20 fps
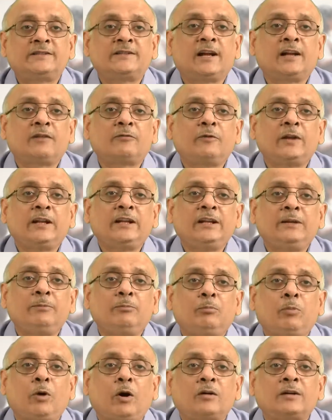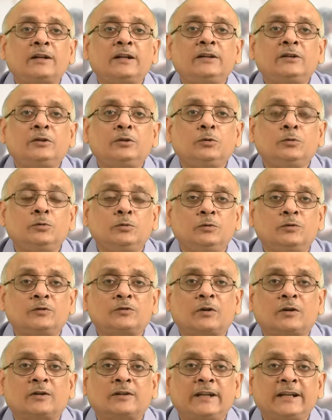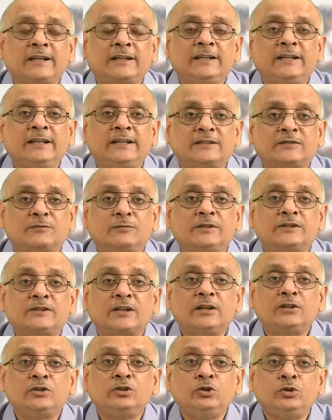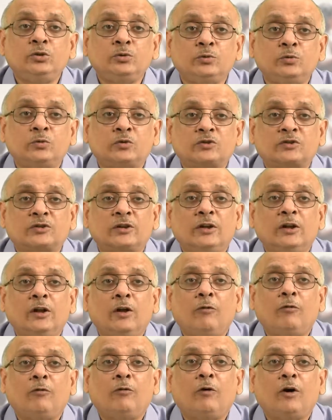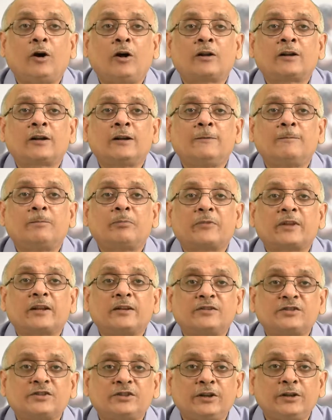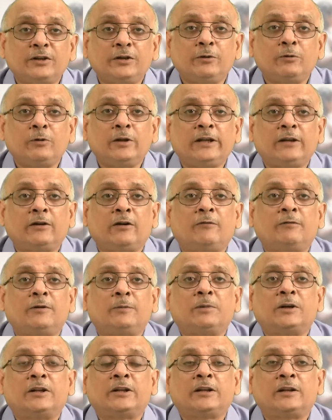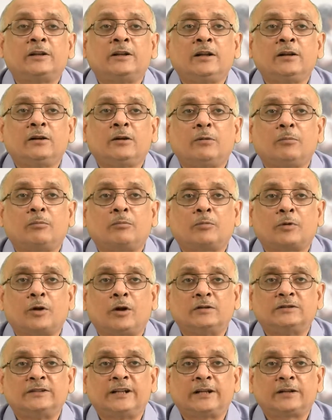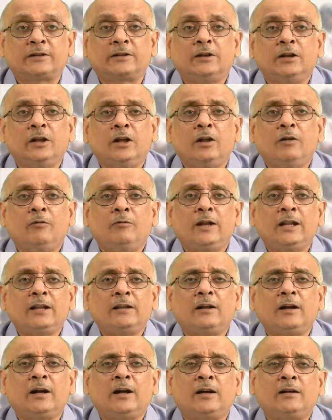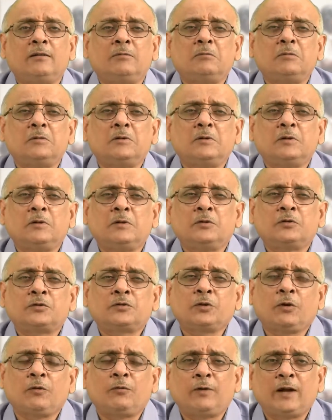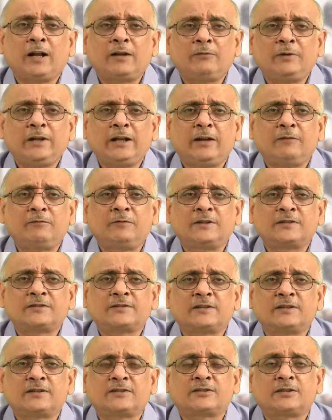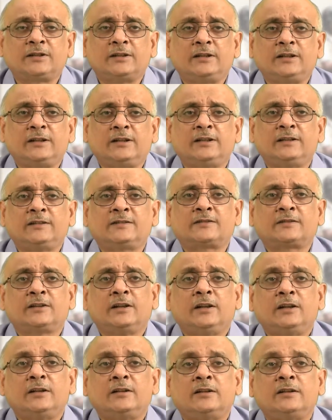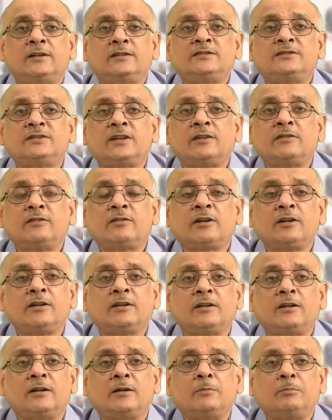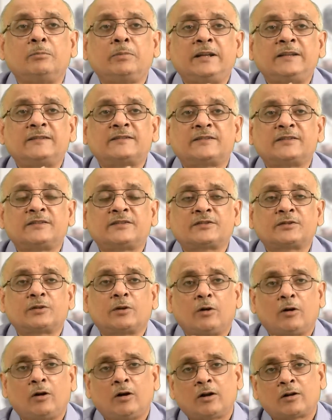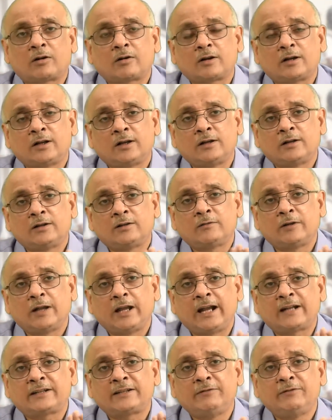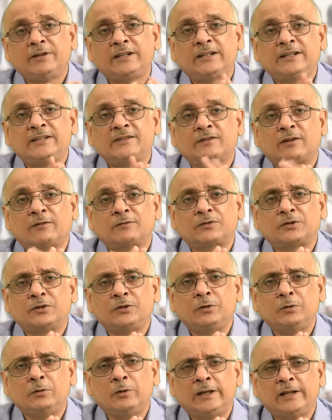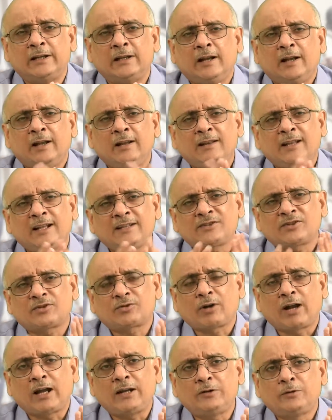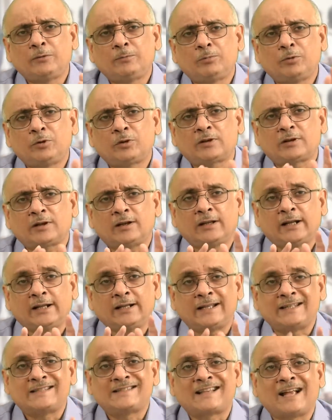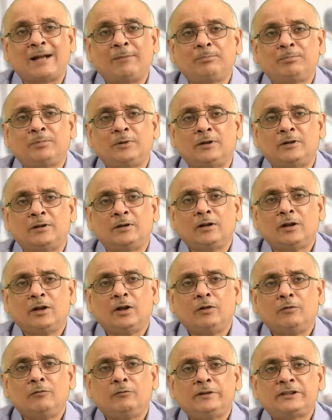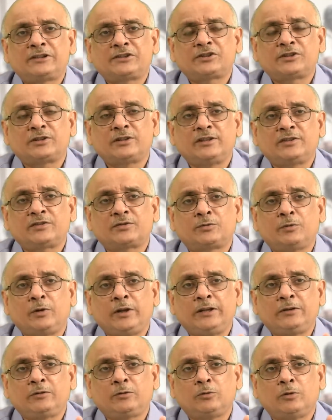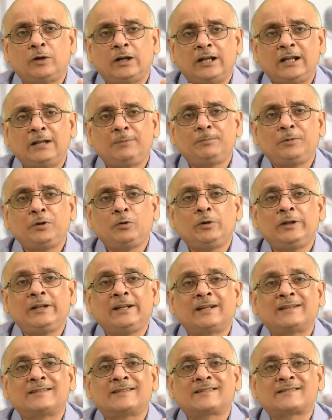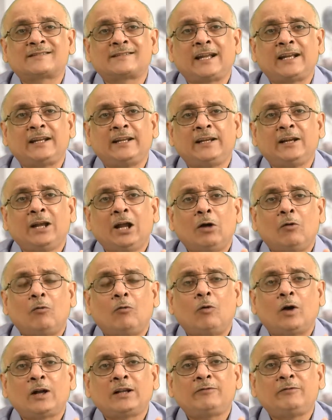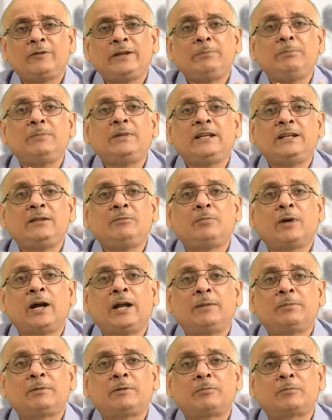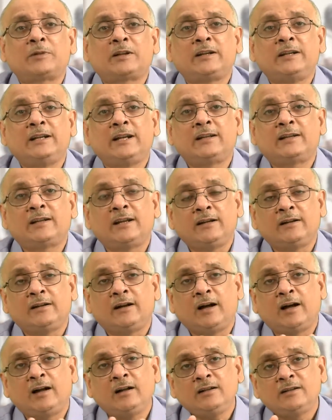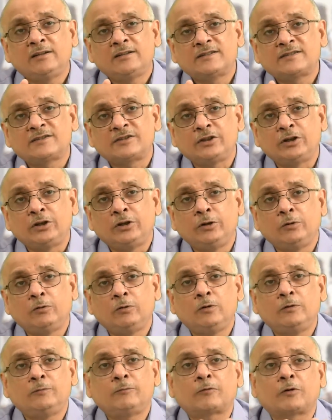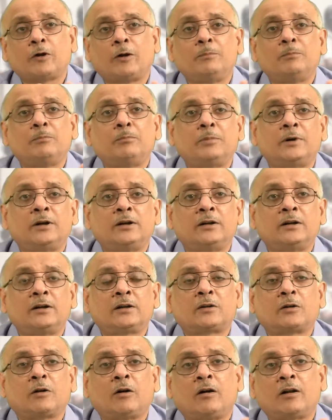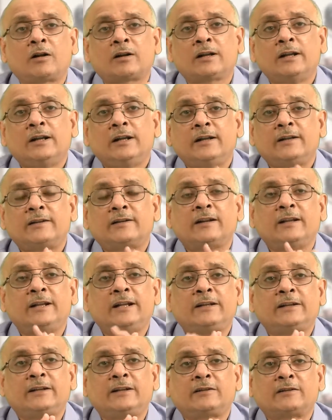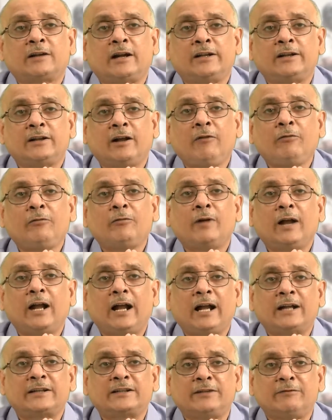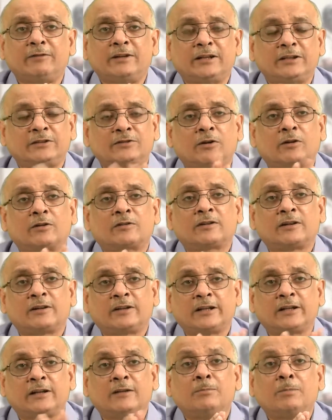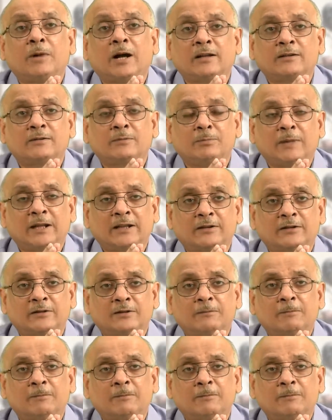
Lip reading: are very important tools or techniques which are used for scheduling of a particular project. Well, so far we have discussed is the general basis or activities of scheduling. Let's try to put an example which is going to help you in understanding what we mean by creating a schedule from PERT or related kind of activities or critical path method.